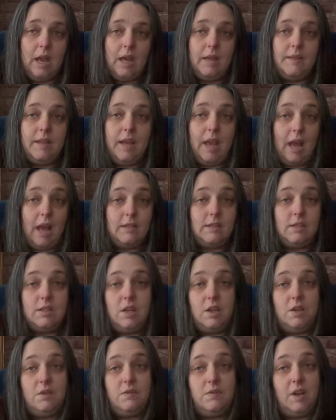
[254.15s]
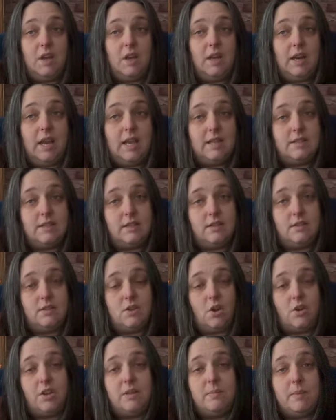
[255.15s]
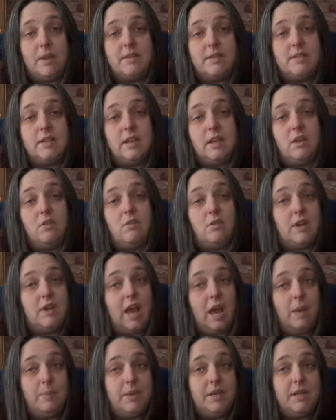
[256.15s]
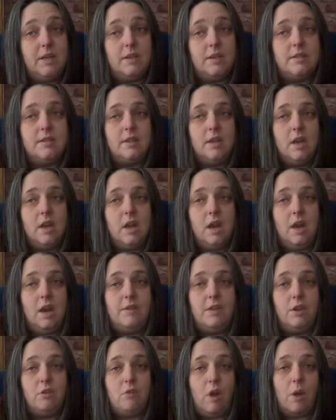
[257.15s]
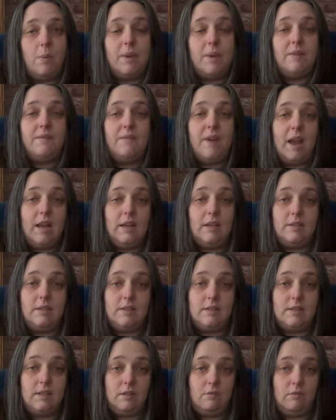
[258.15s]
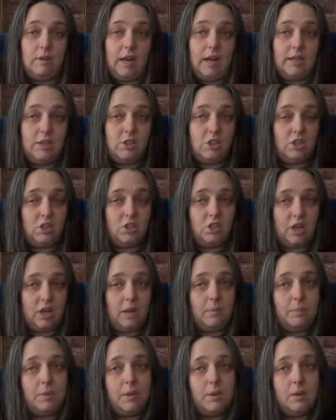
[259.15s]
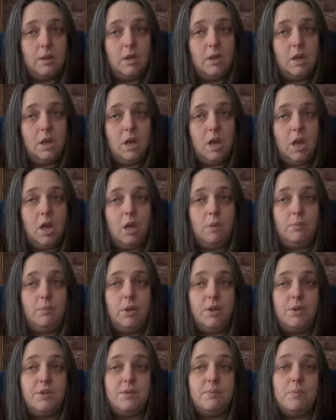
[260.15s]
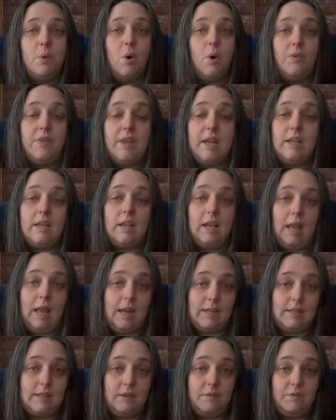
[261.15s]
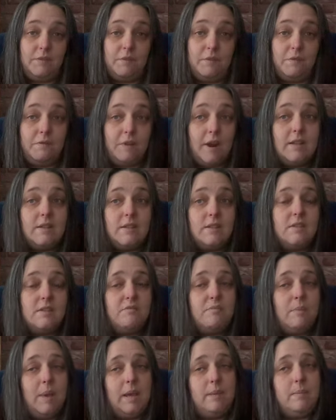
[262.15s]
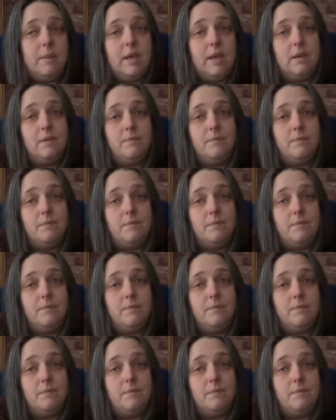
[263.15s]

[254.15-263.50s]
They handed over her letters documenting her unhappiness and the growing violence in the relationship, plus more they had collected from friends of Mamie.